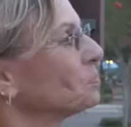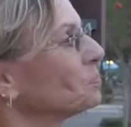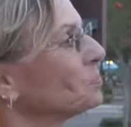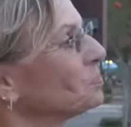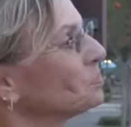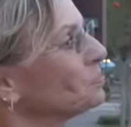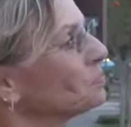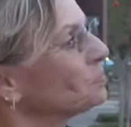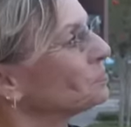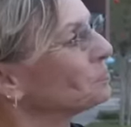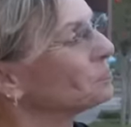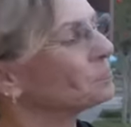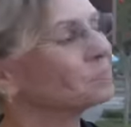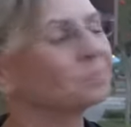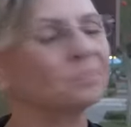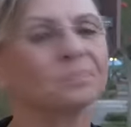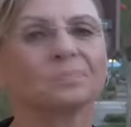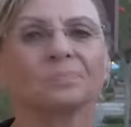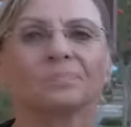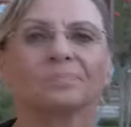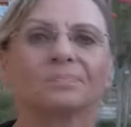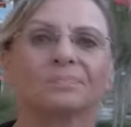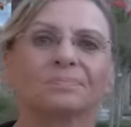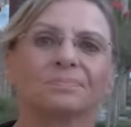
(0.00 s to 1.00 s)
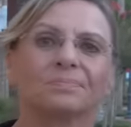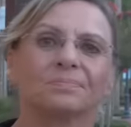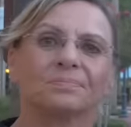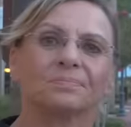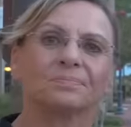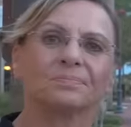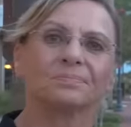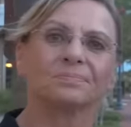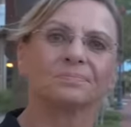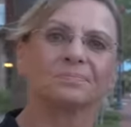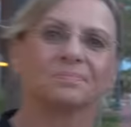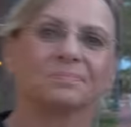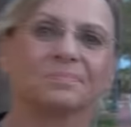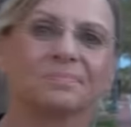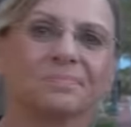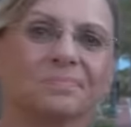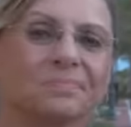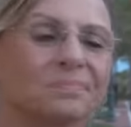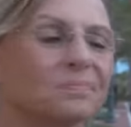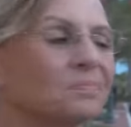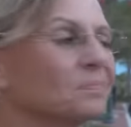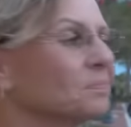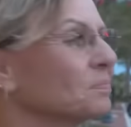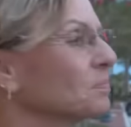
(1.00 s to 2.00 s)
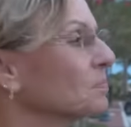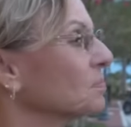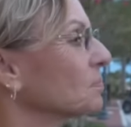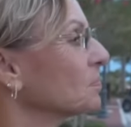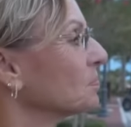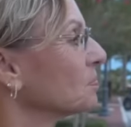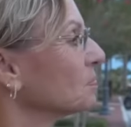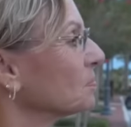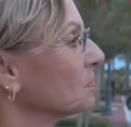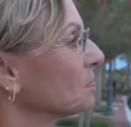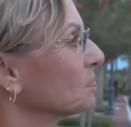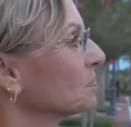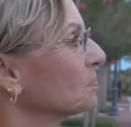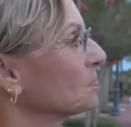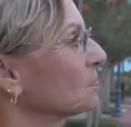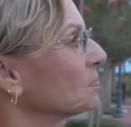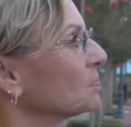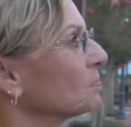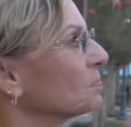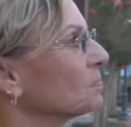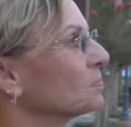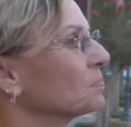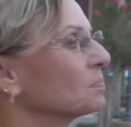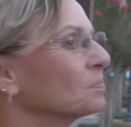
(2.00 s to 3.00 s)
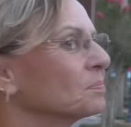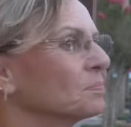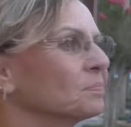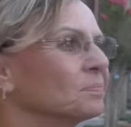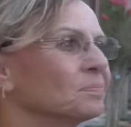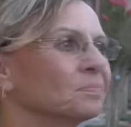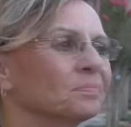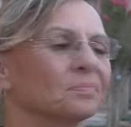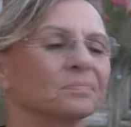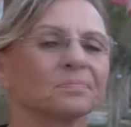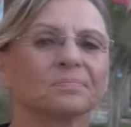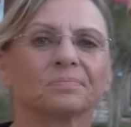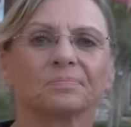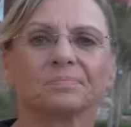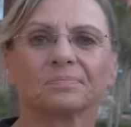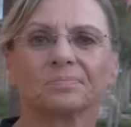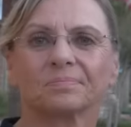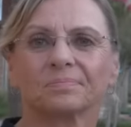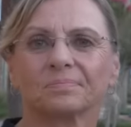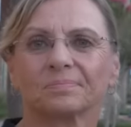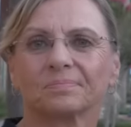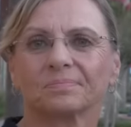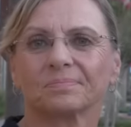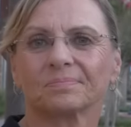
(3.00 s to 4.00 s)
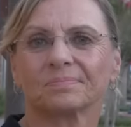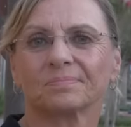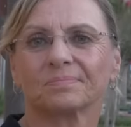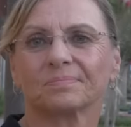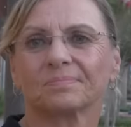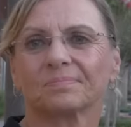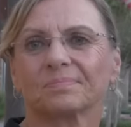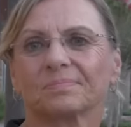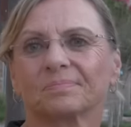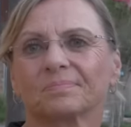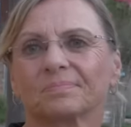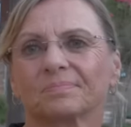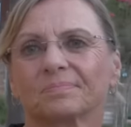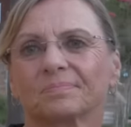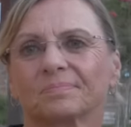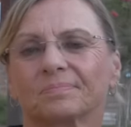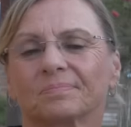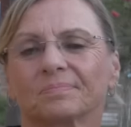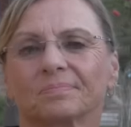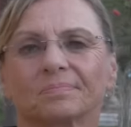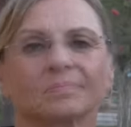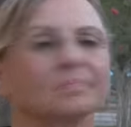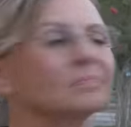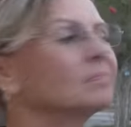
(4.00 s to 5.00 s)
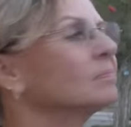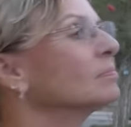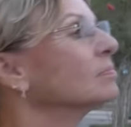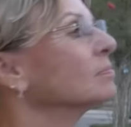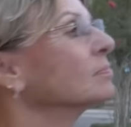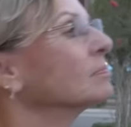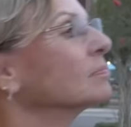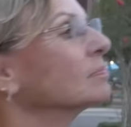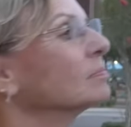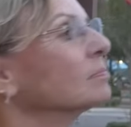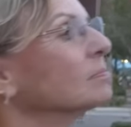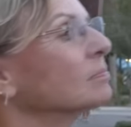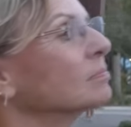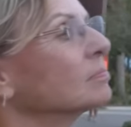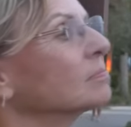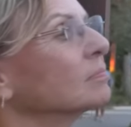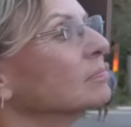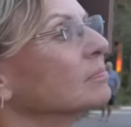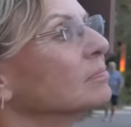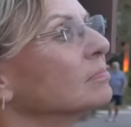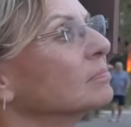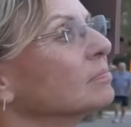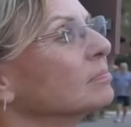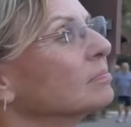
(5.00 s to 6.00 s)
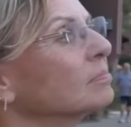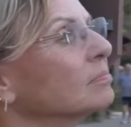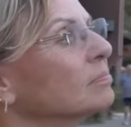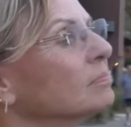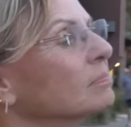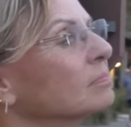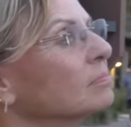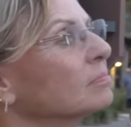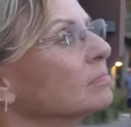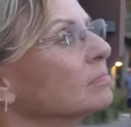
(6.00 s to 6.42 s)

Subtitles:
The person shown says nothing.